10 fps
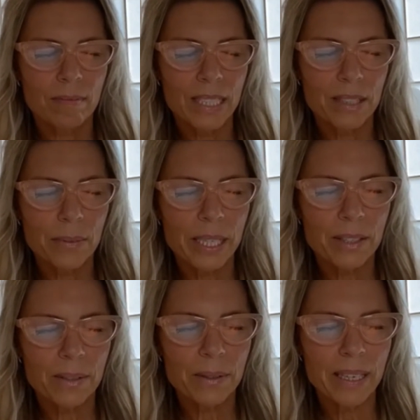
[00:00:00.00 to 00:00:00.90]
So we can
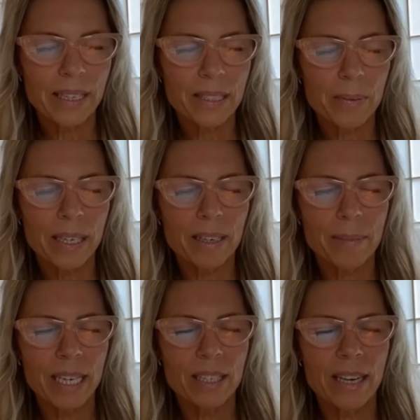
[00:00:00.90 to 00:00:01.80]
do this, we can
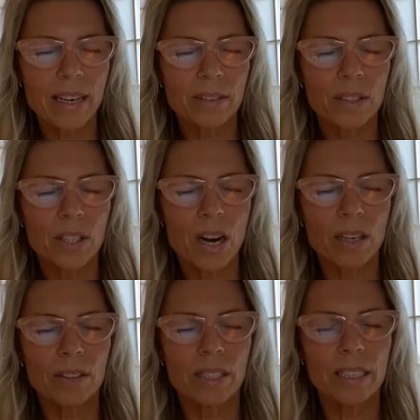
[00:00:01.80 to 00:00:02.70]
imagine our
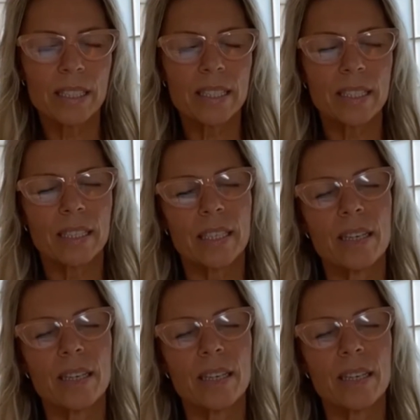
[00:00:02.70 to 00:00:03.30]
chakras,